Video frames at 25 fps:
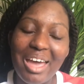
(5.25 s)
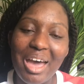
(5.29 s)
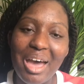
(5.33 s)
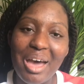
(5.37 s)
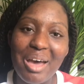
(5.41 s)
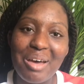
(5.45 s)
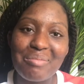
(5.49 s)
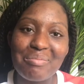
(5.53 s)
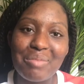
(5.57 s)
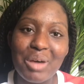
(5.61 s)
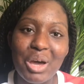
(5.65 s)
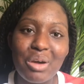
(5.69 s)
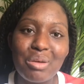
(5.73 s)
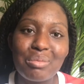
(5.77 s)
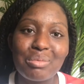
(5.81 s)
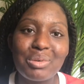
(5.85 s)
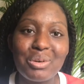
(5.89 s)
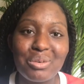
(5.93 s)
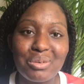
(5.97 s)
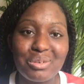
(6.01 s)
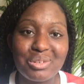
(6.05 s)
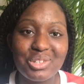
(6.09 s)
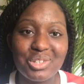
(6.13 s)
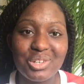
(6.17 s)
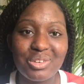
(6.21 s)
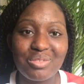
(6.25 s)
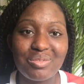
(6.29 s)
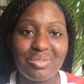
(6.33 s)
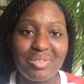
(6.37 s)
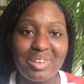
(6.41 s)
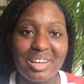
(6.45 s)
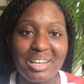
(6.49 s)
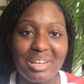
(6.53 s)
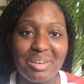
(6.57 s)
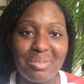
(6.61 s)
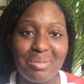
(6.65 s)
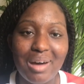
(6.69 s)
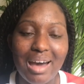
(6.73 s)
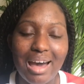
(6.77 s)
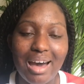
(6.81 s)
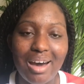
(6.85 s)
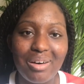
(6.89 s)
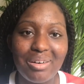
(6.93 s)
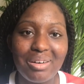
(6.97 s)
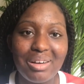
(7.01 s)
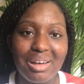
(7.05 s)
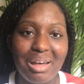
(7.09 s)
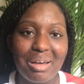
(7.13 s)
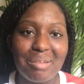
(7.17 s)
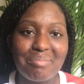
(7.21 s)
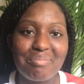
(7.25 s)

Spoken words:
Hope you're all doing really well.